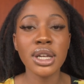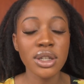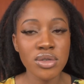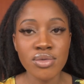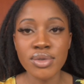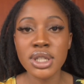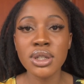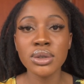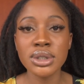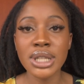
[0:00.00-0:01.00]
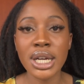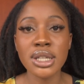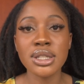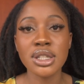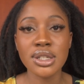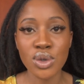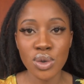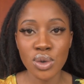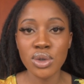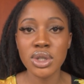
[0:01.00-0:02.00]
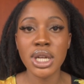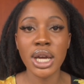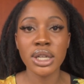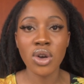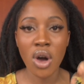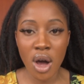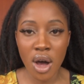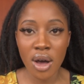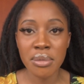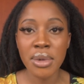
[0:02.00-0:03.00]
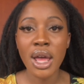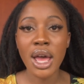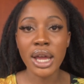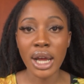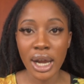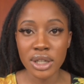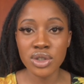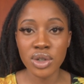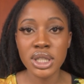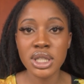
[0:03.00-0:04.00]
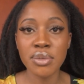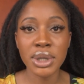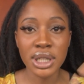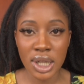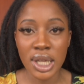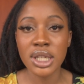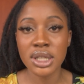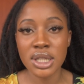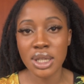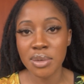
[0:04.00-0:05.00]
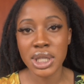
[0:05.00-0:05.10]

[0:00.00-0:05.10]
Like, it's still nice and soothed and calm and hydrated but clean at the same